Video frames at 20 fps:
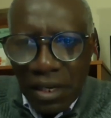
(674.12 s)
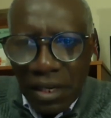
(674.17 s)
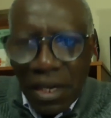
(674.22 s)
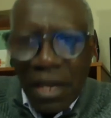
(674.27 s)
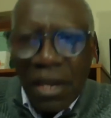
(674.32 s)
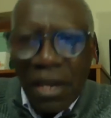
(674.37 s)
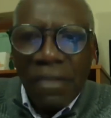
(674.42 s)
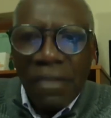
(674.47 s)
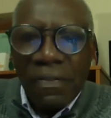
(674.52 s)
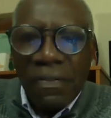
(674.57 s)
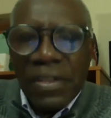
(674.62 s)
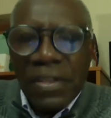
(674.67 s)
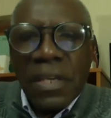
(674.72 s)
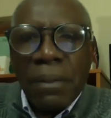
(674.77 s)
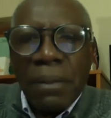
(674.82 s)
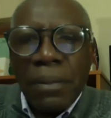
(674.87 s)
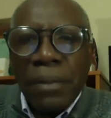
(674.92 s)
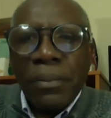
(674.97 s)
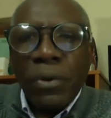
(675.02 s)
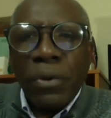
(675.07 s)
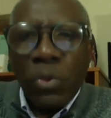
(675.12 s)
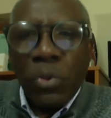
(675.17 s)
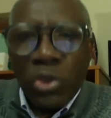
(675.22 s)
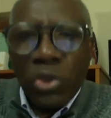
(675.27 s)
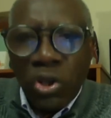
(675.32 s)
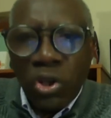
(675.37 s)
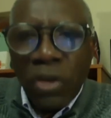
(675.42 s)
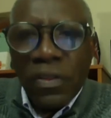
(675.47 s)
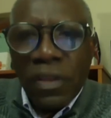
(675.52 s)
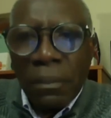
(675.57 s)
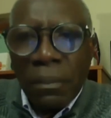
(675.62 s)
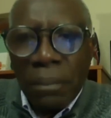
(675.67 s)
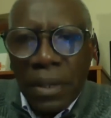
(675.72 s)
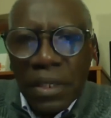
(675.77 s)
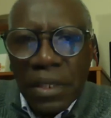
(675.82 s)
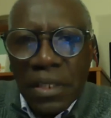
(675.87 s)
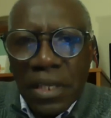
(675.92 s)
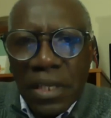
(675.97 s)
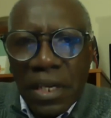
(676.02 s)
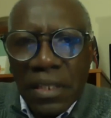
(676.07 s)
These are people who join the
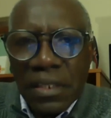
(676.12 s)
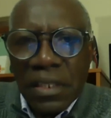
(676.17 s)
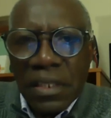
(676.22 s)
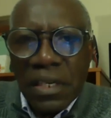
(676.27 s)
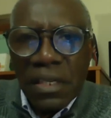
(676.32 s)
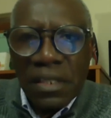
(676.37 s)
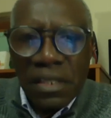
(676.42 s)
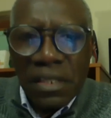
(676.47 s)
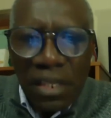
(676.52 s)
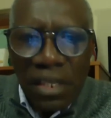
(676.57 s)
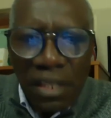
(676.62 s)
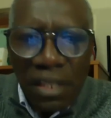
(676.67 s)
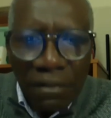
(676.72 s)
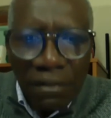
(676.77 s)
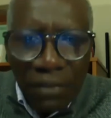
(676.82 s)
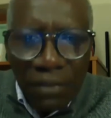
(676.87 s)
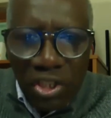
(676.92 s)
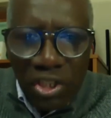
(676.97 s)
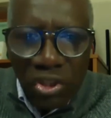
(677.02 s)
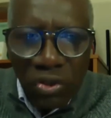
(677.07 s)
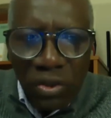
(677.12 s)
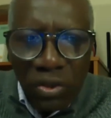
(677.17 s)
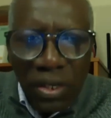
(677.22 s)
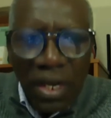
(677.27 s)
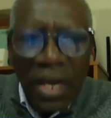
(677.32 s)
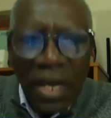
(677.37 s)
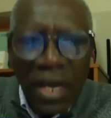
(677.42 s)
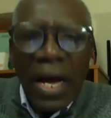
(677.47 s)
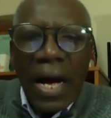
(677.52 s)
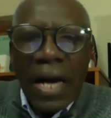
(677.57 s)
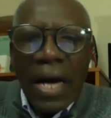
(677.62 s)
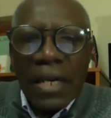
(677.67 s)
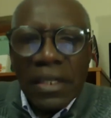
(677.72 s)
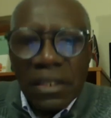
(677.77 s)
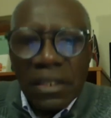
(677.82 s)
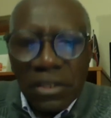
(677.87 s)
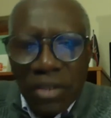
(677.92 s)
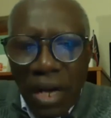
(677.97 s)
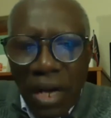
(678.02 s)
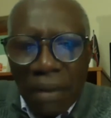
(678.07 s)
business, see the vision,
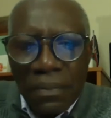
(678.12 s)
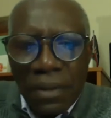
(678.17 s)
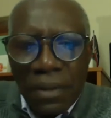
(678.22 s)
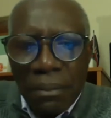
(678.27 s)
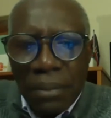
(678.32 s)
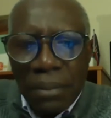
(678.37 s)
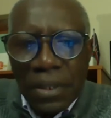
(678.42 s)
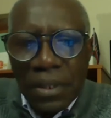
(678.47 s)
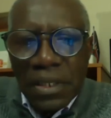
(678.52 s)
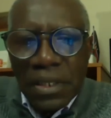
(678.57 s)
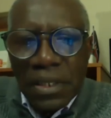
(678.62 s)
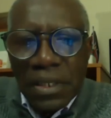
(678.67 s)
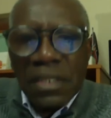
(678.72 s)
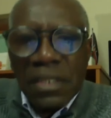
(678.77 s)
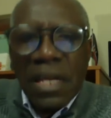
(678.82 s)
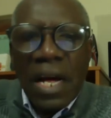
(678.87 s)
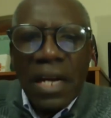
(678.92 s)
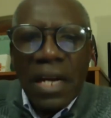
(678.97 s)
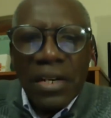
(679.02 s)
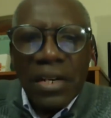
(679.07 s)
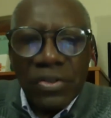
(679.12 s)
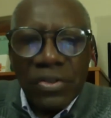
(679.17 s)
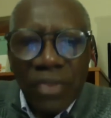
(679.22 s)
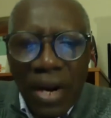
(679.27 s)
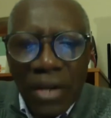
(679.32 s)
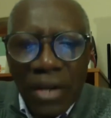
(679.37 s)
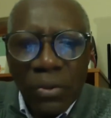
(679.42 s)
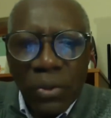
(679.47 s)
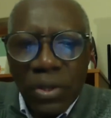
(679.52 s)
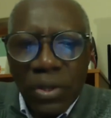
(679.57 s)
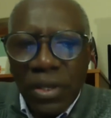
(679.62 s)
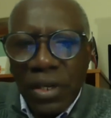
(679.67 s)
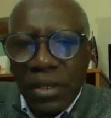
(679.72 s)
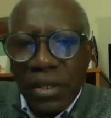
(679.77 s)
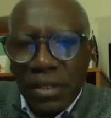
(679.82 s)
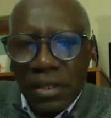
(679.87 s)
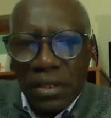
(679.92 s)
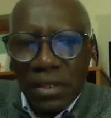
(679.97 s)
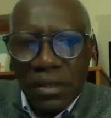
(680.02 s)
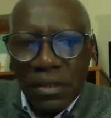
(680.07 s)
and grab the business and run with it.